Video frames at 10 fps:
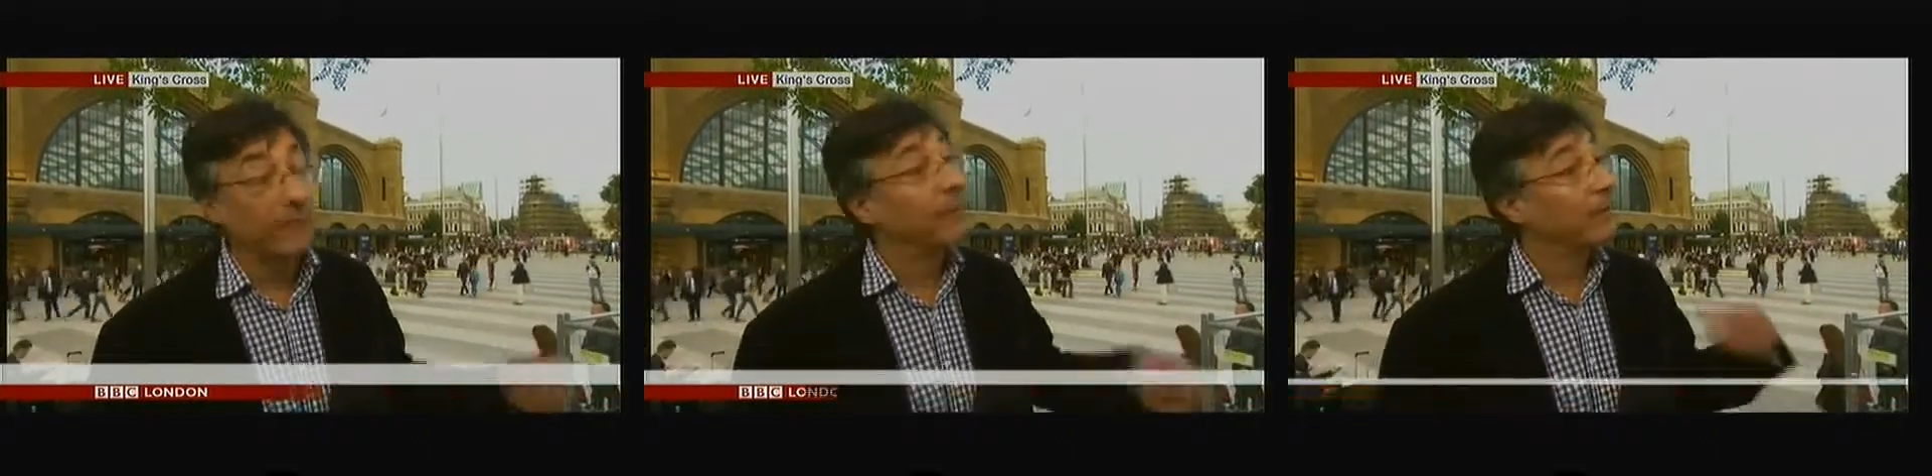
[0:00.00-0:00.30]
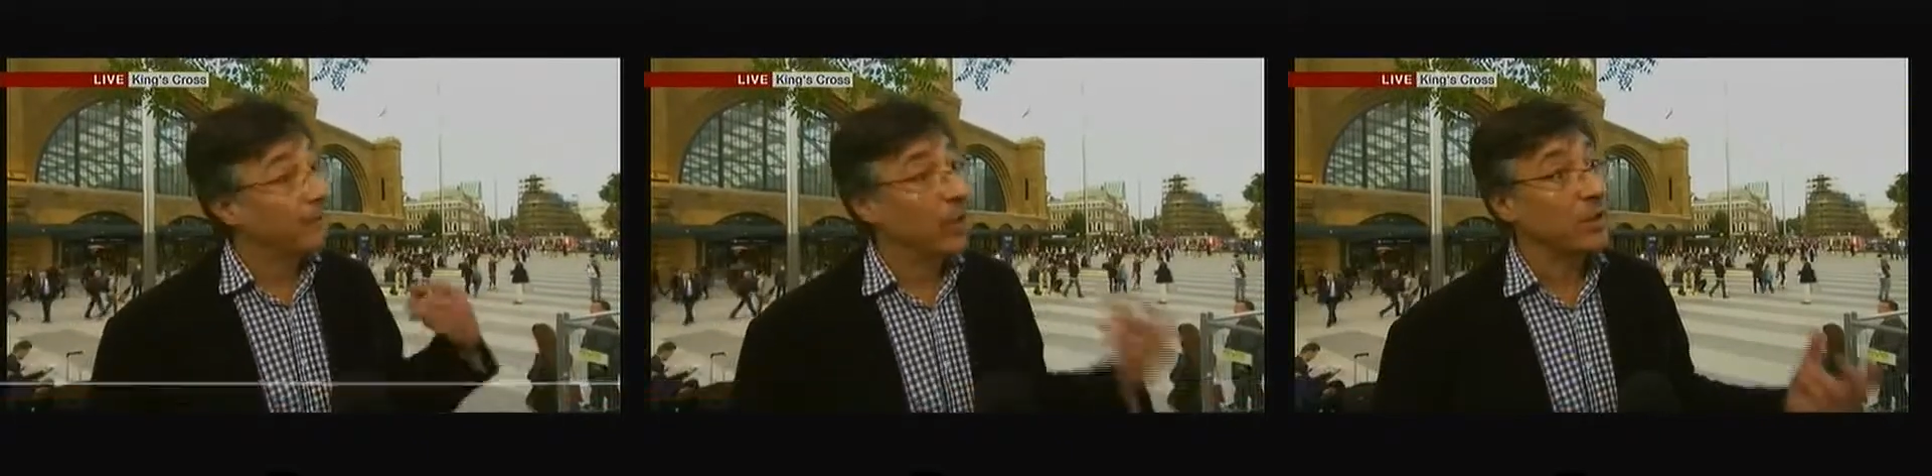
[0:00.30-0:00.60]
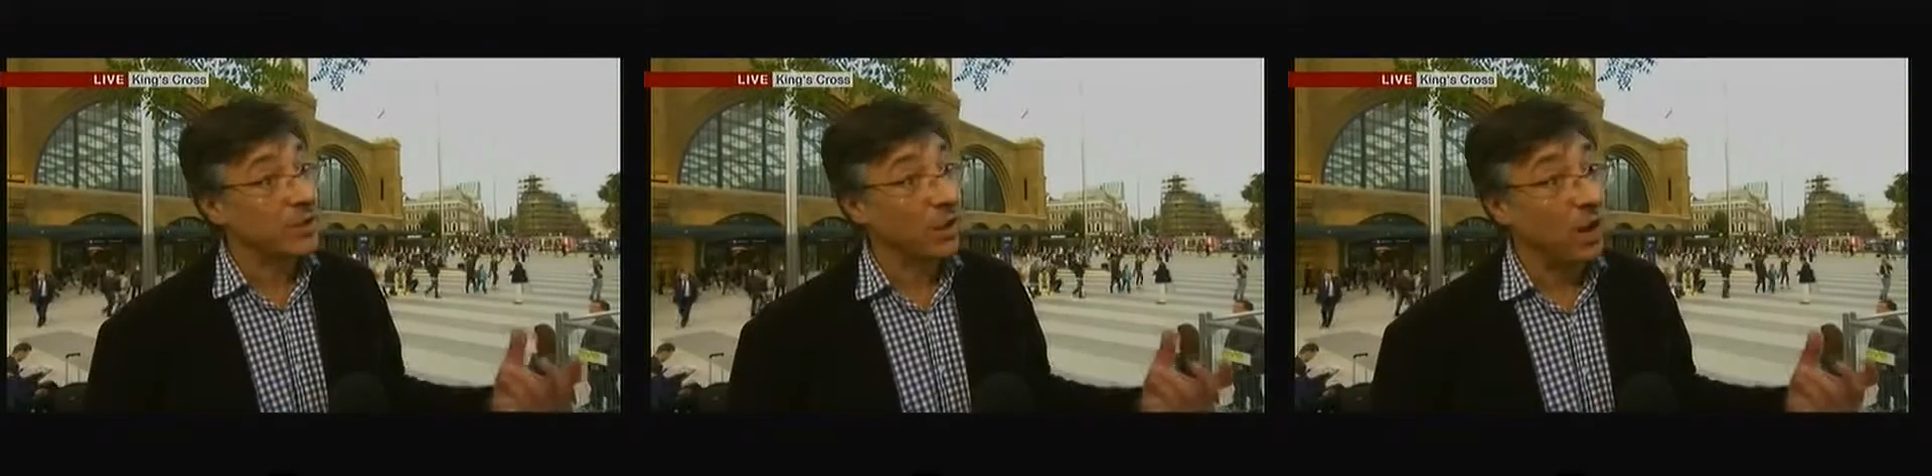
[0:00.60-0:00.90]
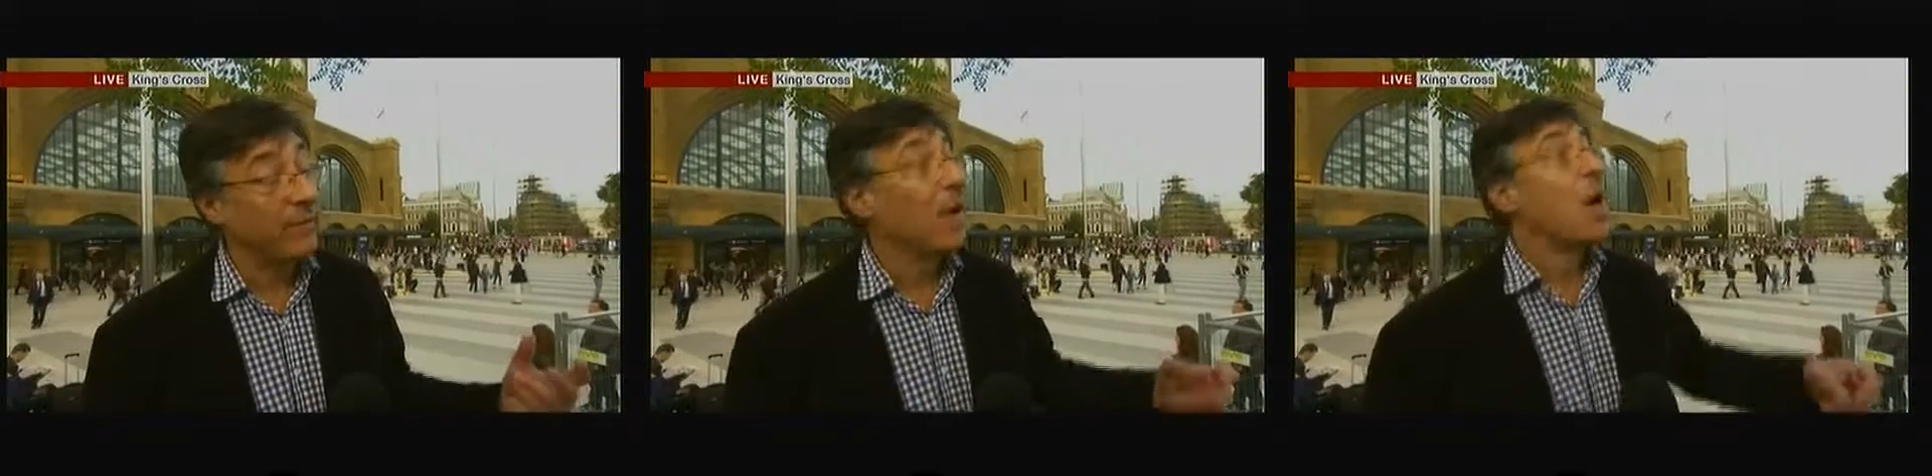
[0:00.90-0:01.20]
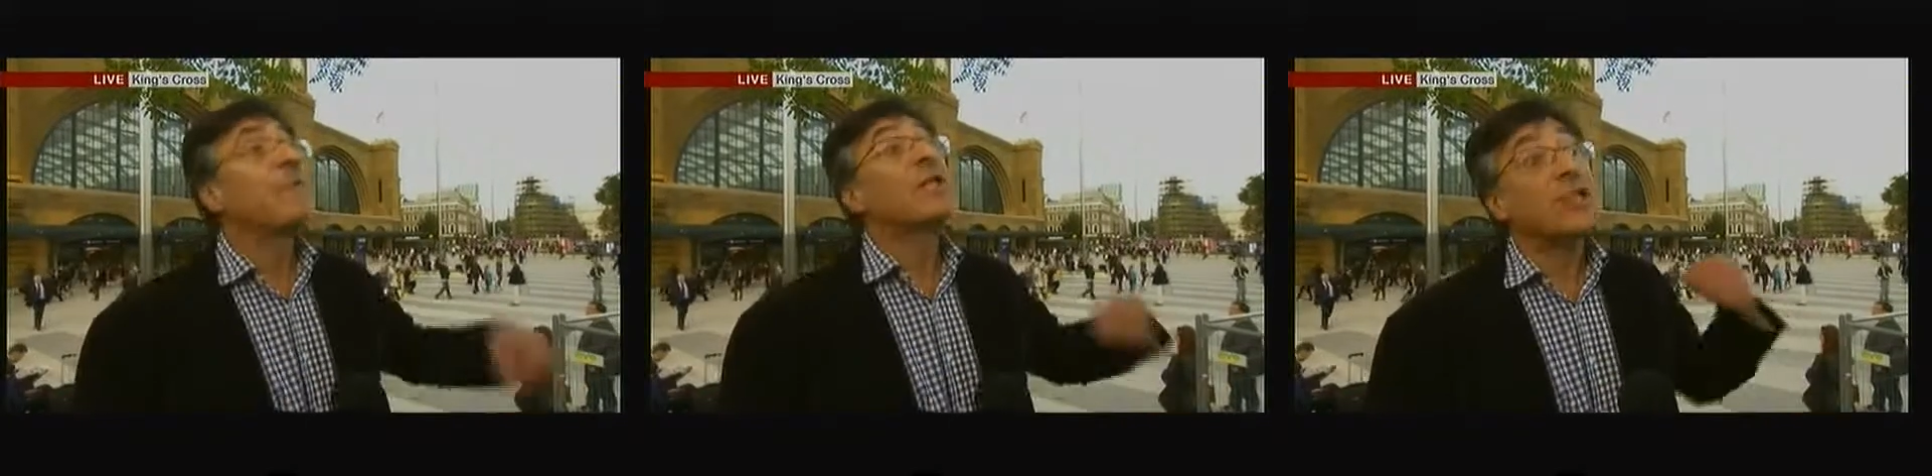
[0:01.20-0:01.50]
and for the first time
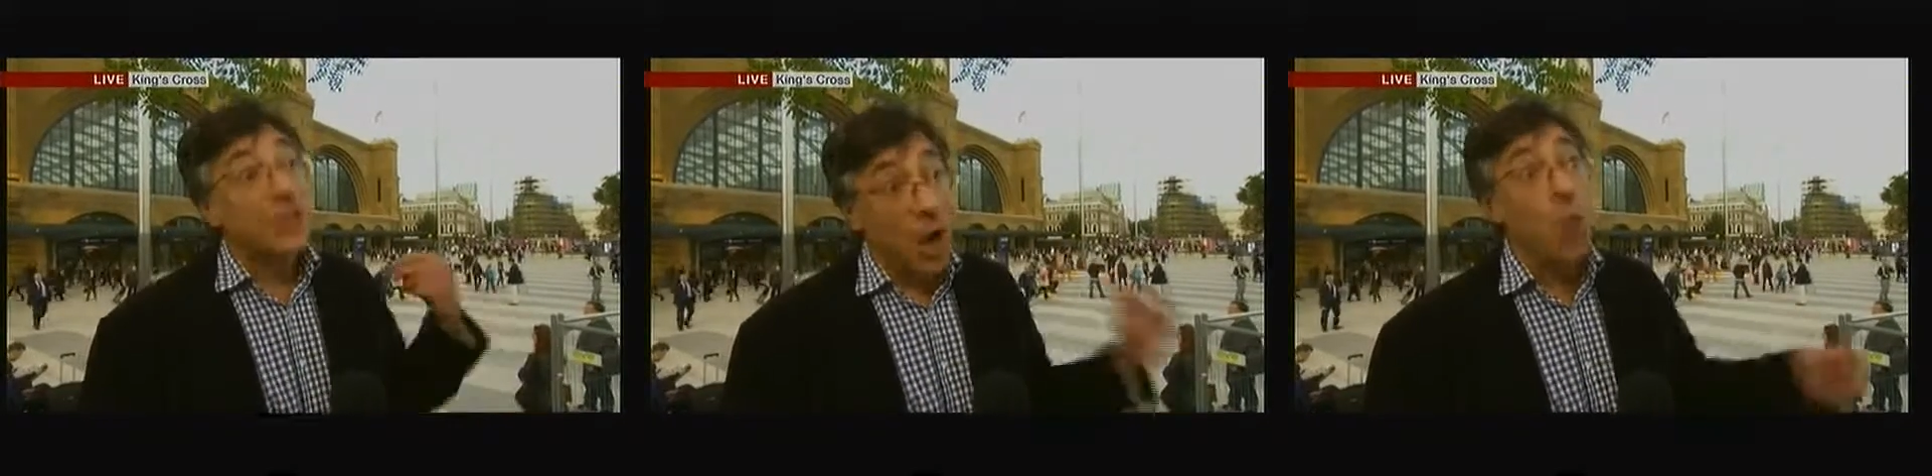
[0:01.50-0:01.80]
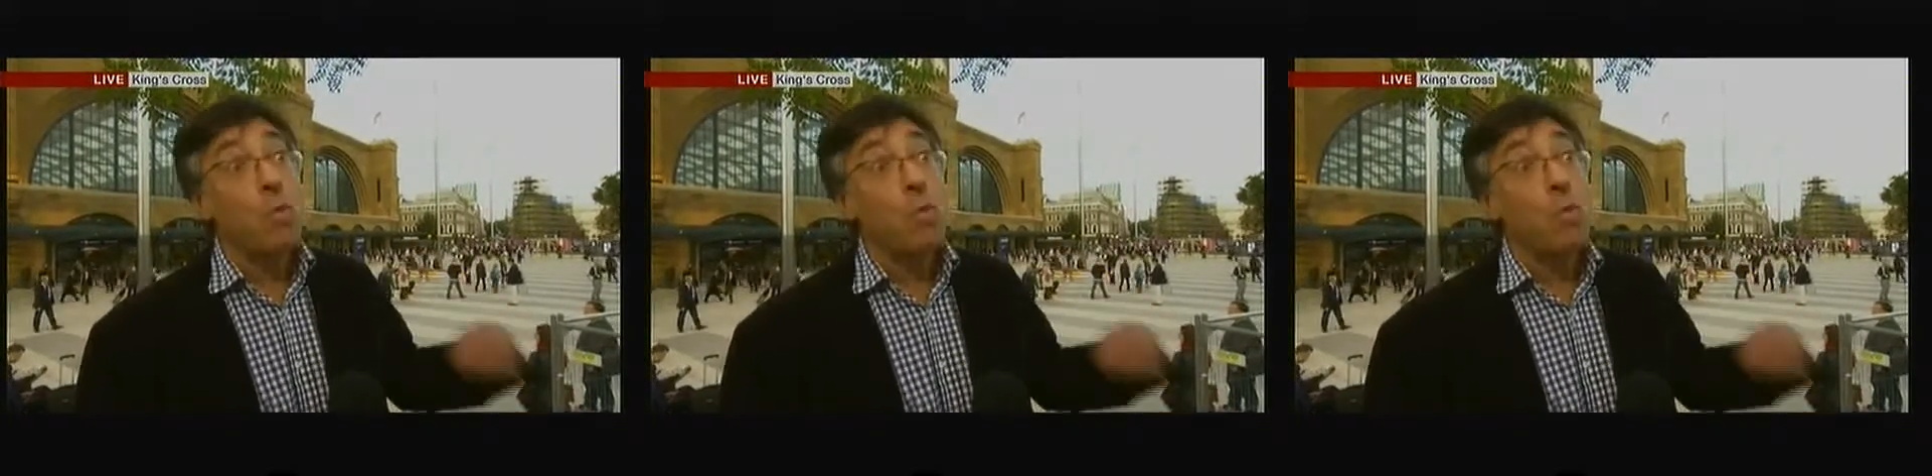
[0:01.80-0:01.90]
for so